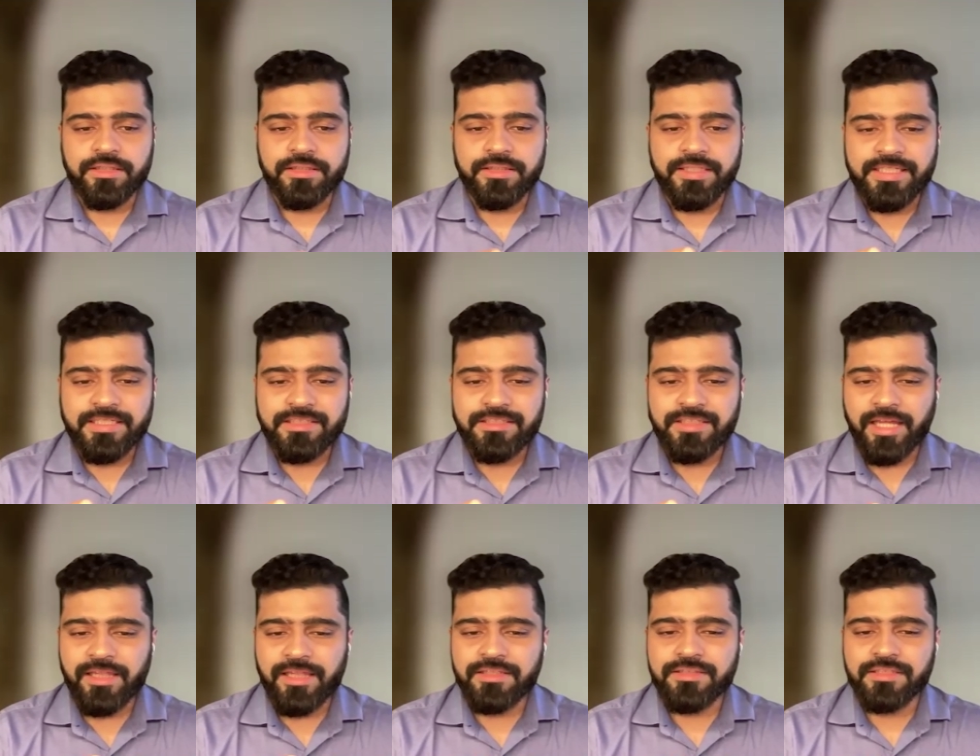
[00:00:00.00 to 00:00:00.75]
These
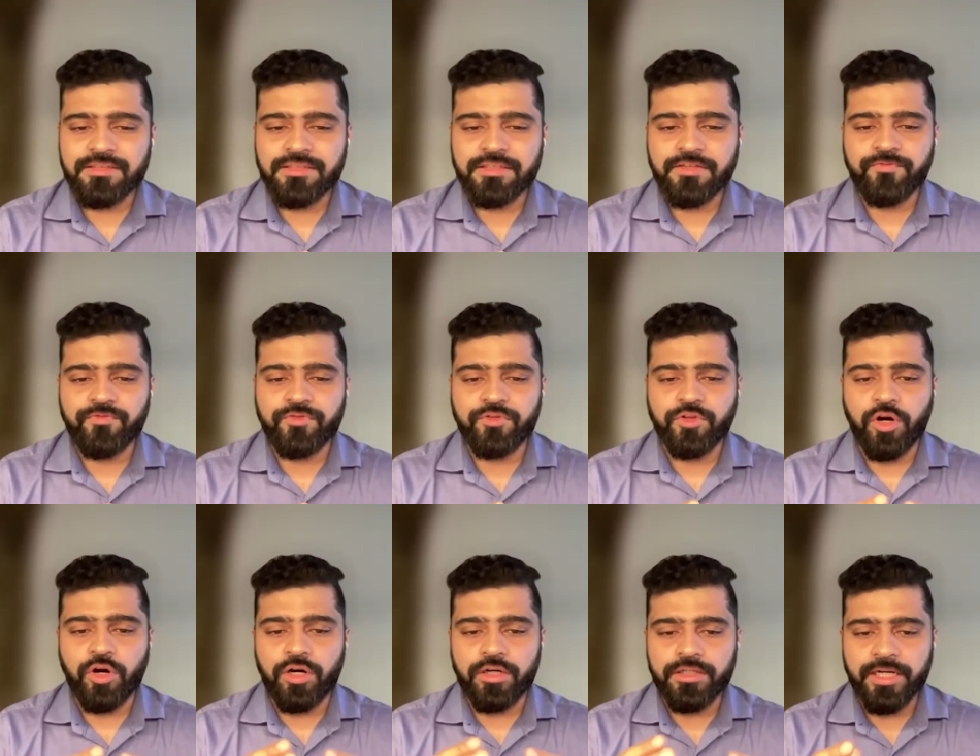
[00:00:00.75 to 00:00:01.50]
challenges, if
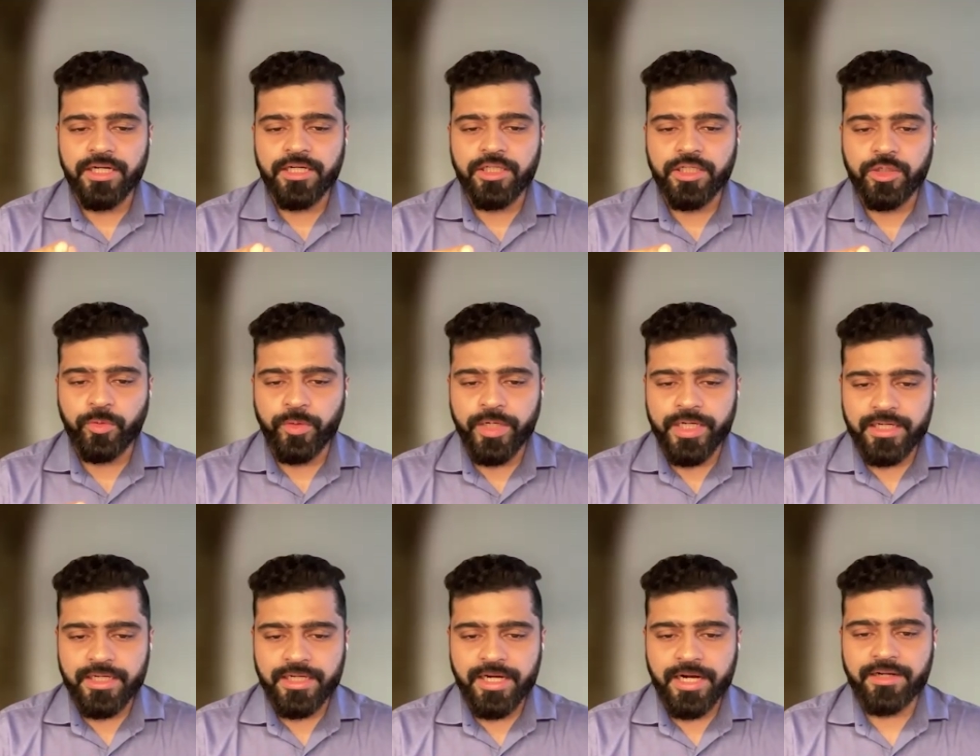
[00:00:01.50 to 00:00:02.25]
not
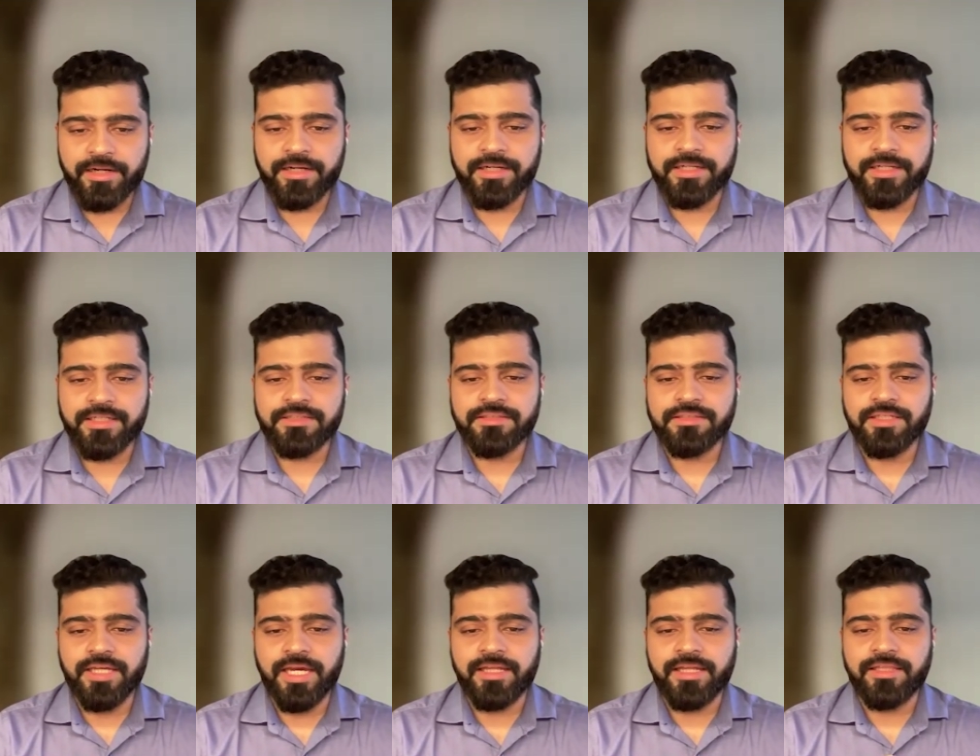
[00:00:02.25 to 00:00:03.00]
adequately
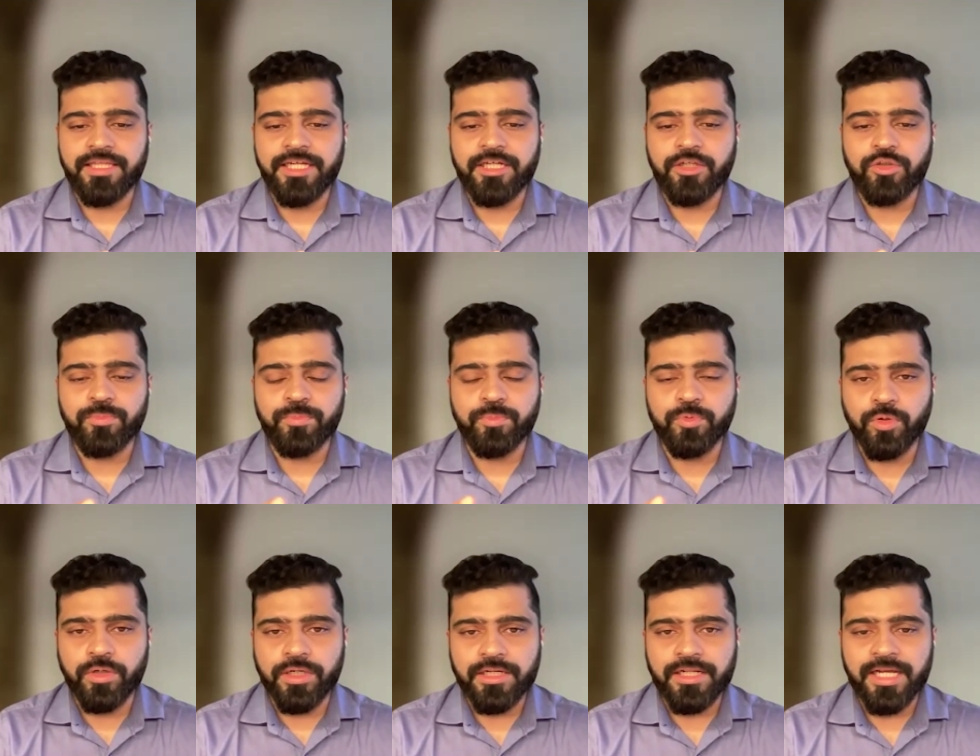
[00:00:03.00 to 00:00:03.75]
addressed, can lead to
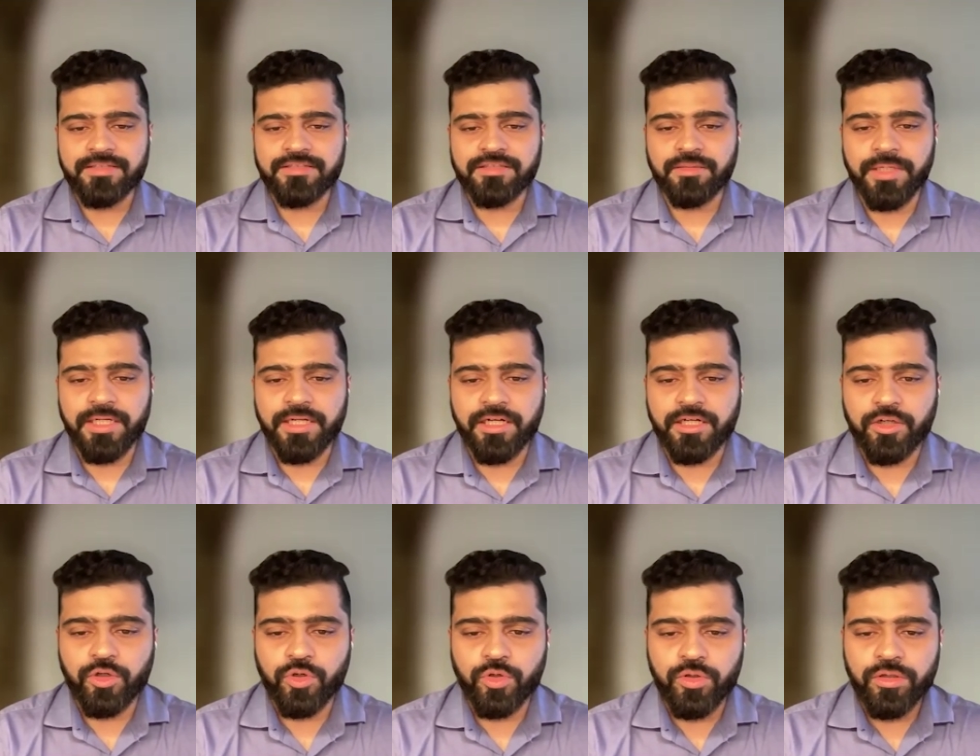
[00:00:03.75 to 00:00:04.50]
poor glycemic
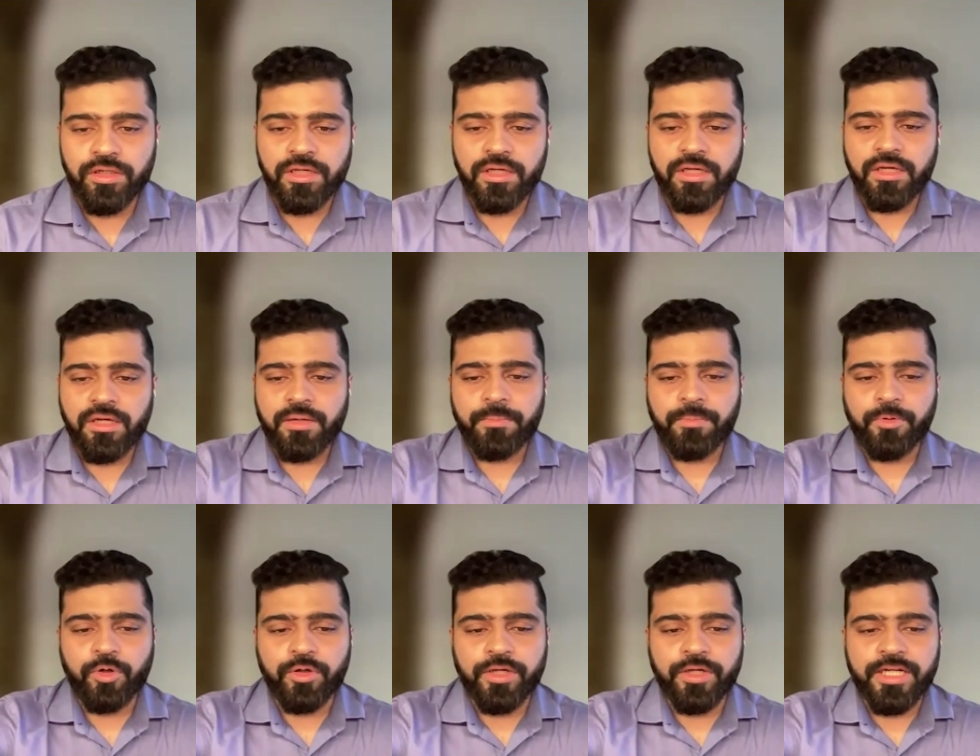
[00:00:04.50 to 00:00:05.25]
control,
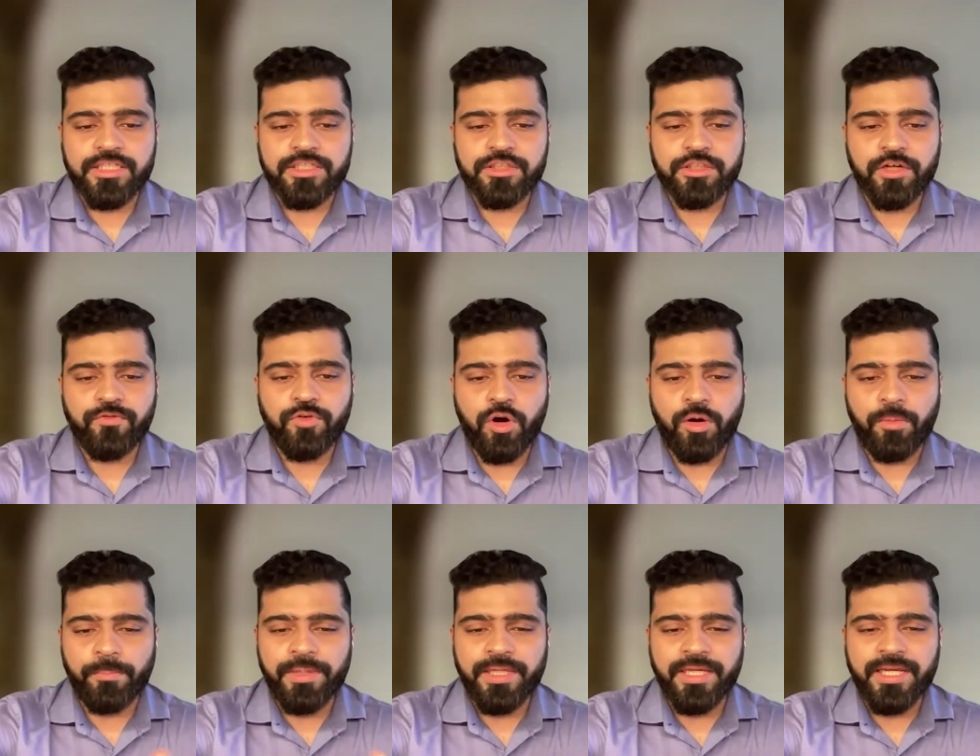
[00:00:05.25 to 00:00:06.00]
progression of
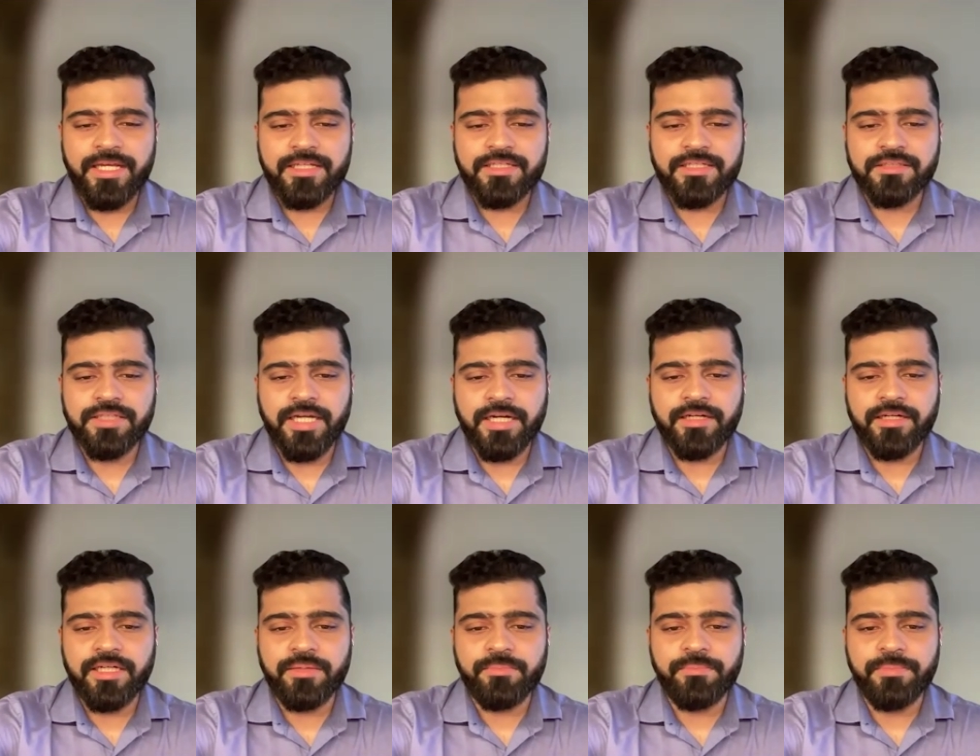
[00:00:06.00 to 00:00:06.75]
complications,
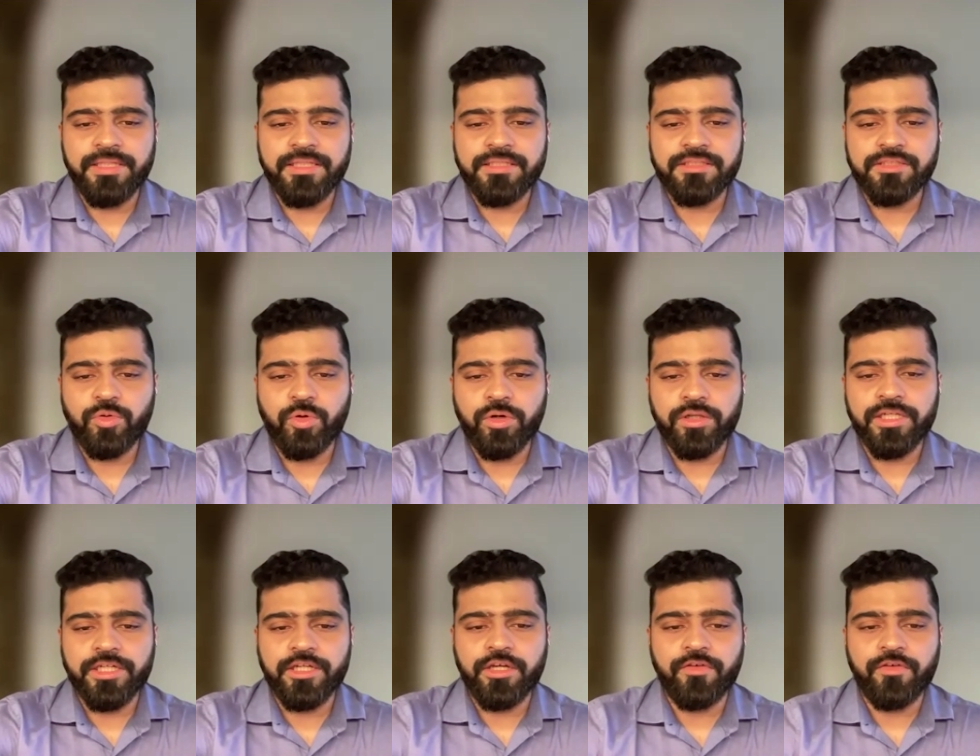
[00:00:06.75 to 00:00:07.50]
and a diminished
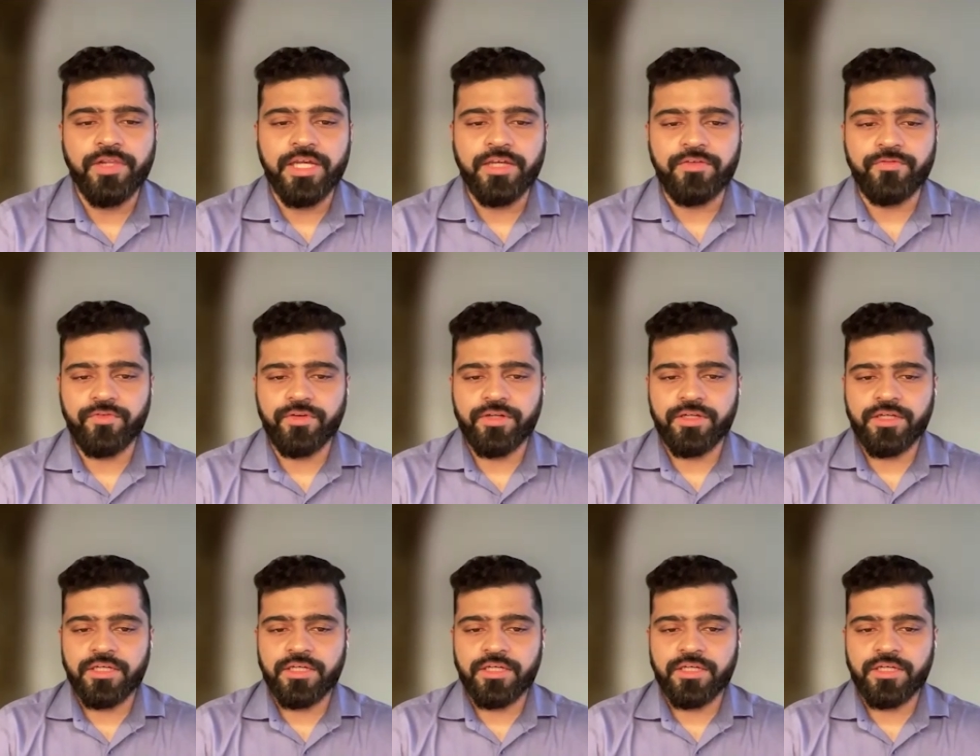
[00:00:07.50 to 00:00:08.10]
quality of life.